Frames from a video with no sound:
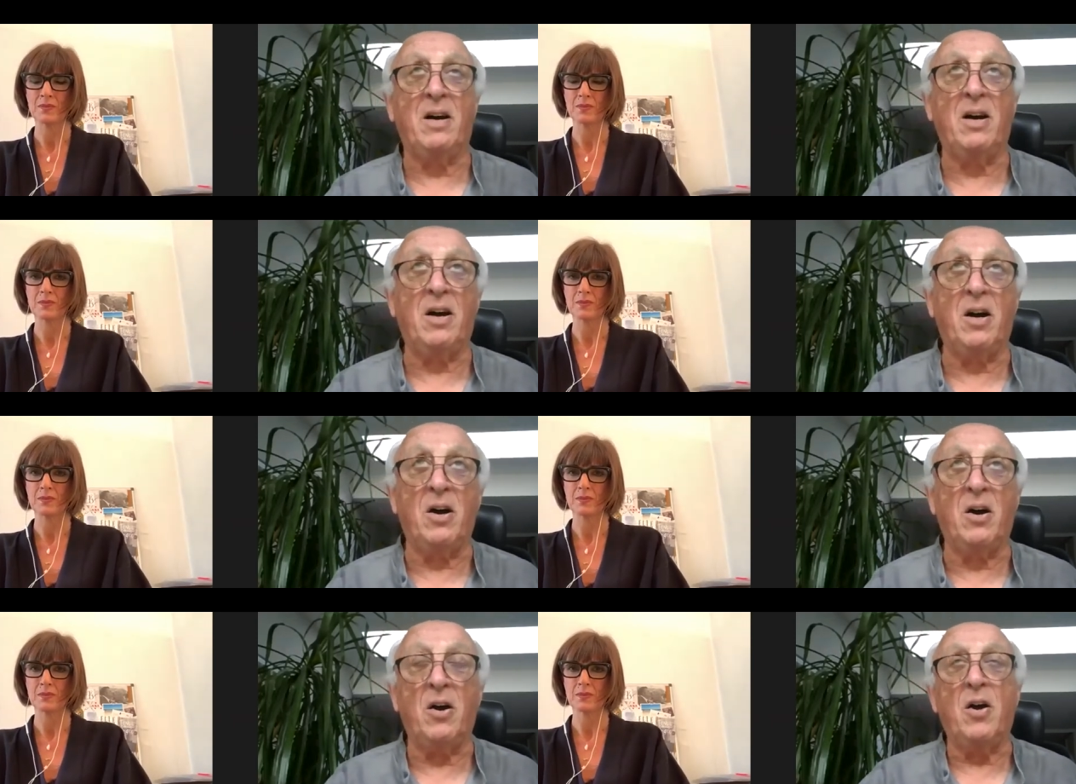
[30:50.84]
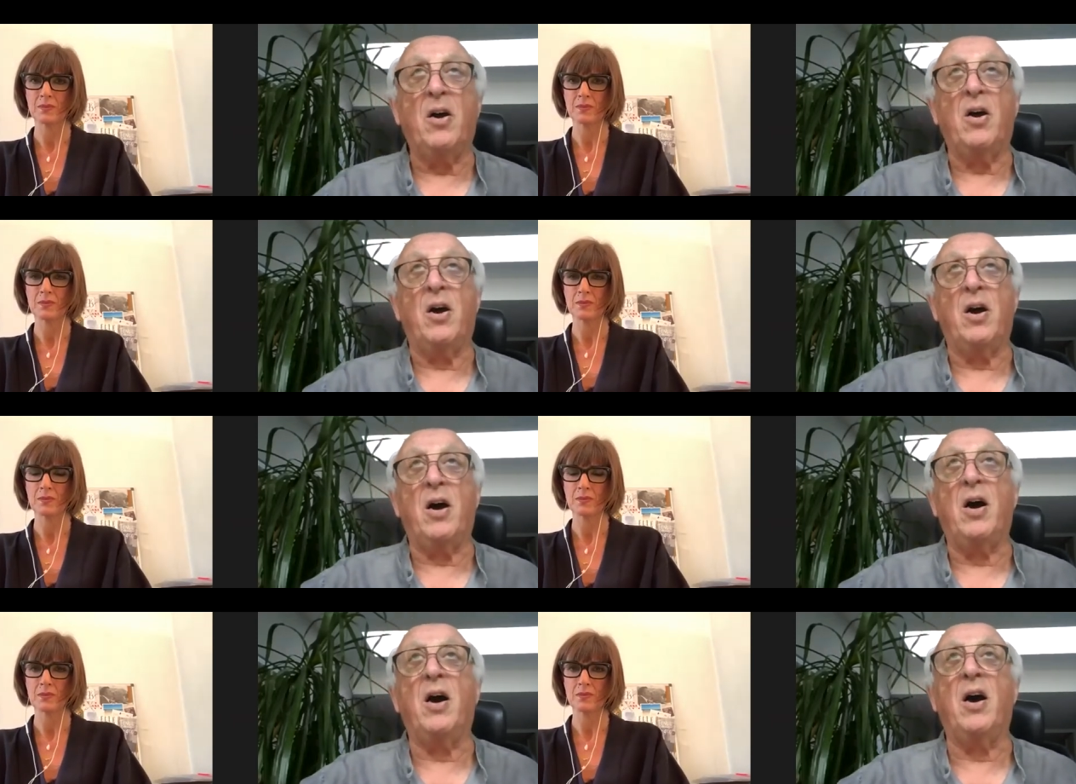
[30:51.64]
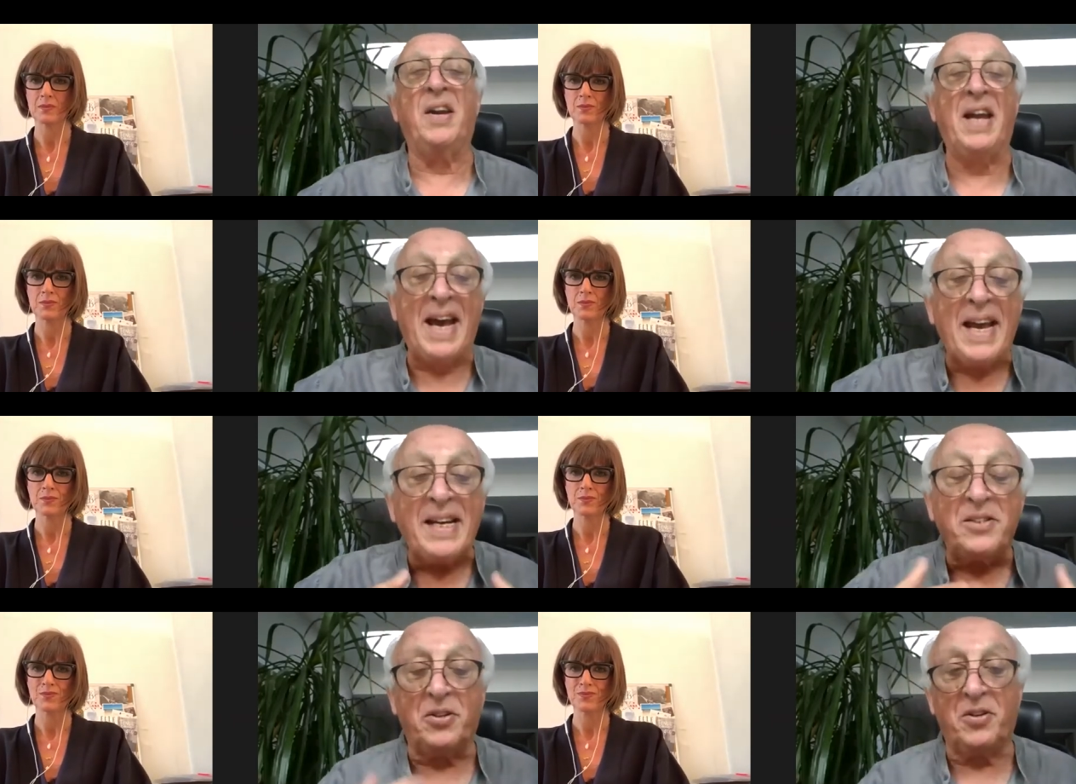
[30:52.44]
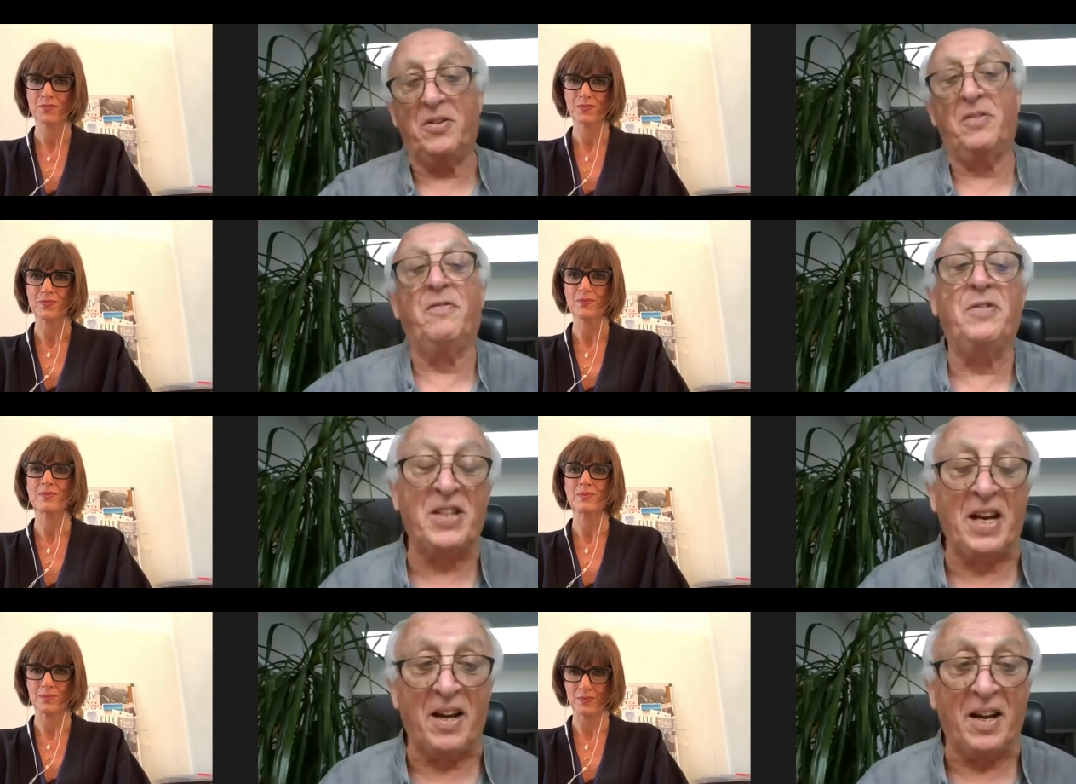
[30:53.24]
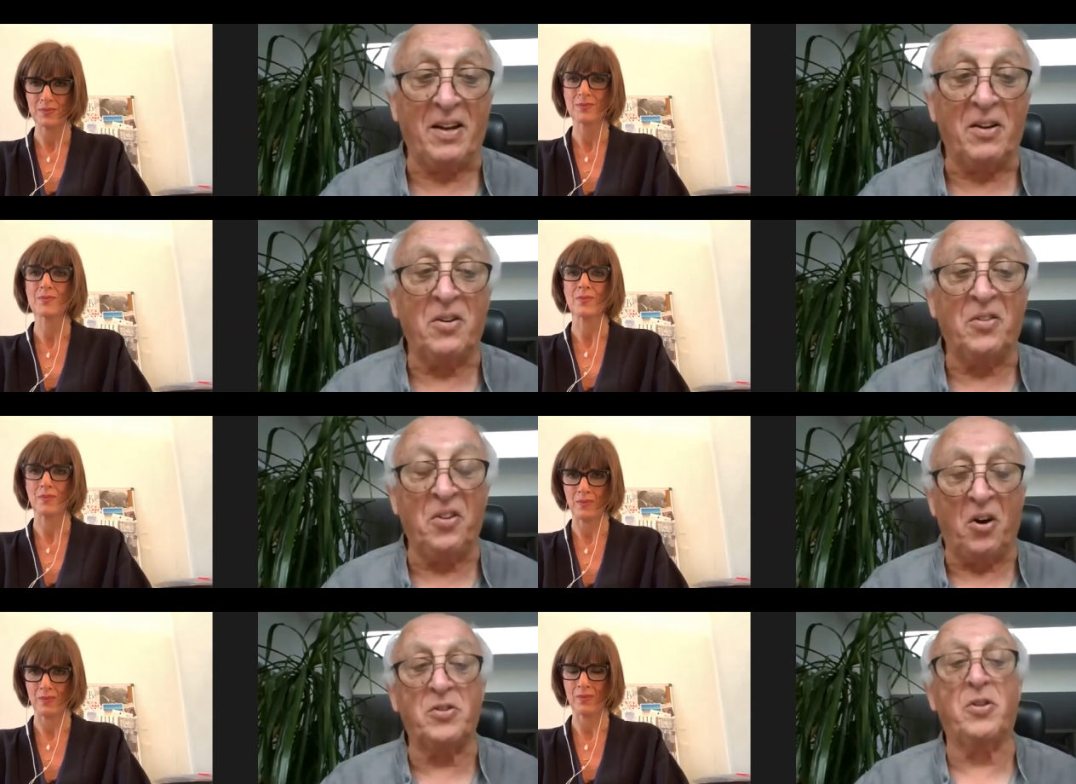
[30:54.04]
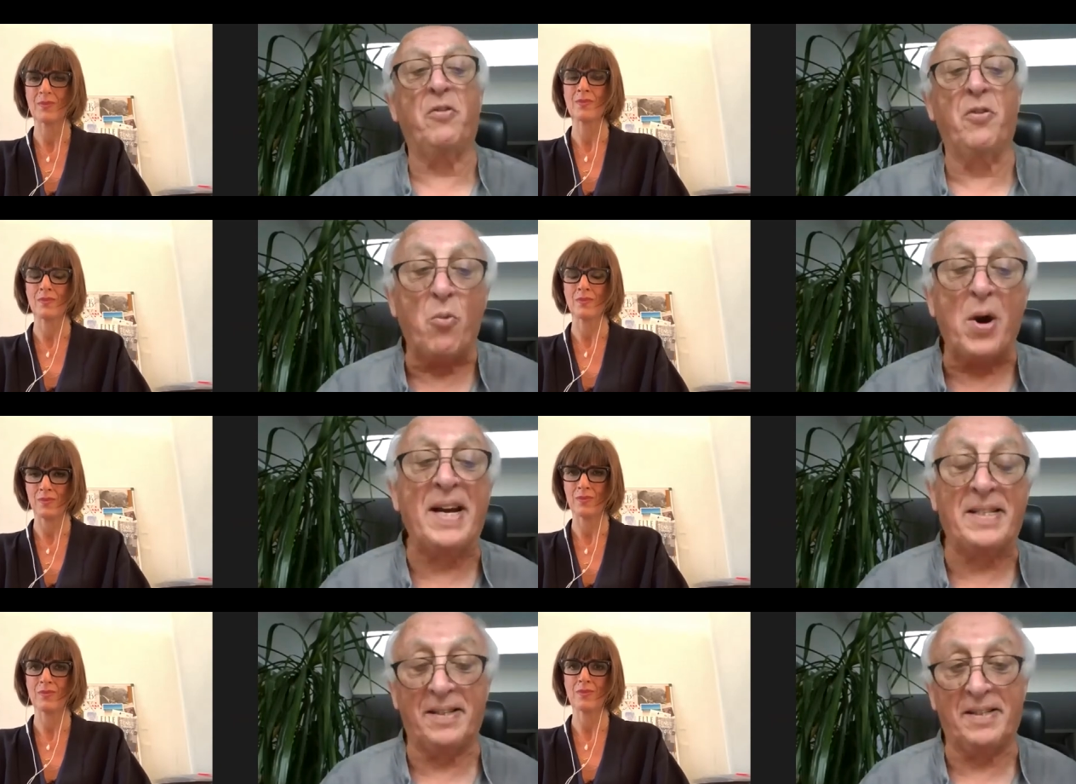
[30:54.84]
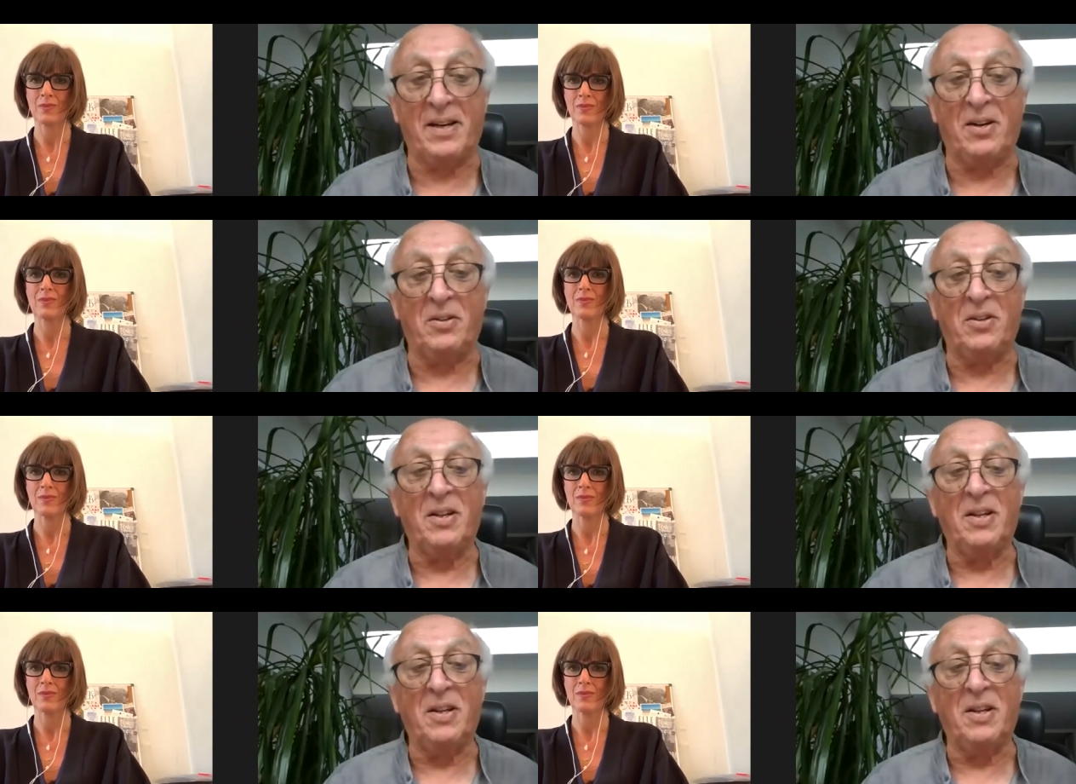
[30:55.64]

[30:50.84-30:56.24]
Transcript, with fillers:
Speaker 1: an aid for selling, not the way to sell.